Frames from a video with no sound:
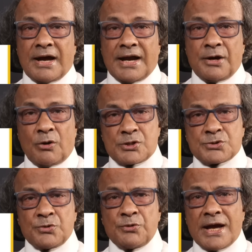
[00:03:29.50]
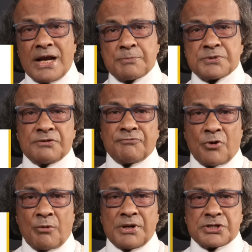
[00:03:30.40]
and also helps in
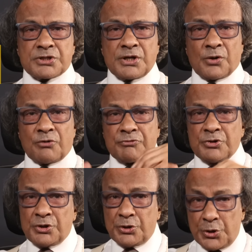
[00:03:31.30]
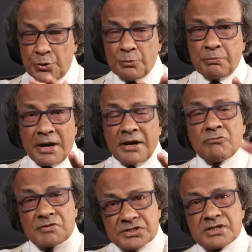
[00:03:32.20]
formation of new
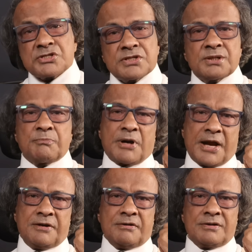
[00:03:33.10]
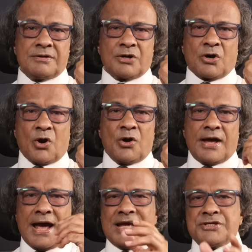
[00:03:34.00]
blood vessels in the brain called
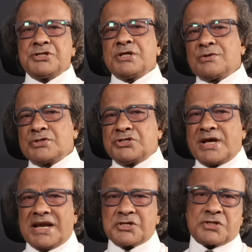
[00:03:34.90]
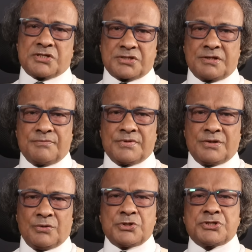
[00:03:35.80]
angiogenesis,
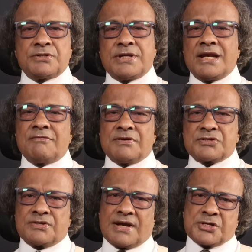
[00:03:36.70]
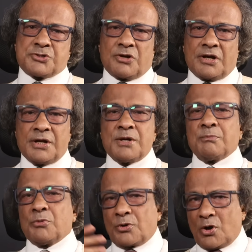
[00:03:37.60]
which delivers naturally
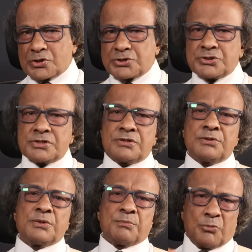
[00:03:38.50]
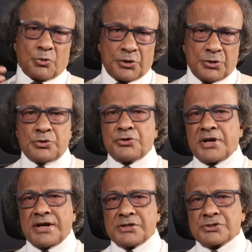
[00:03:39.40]
more oxygen, more
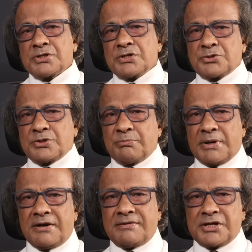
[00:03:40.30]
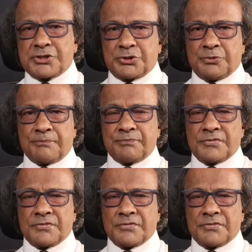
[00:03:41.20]
nutrients to the brain tissue.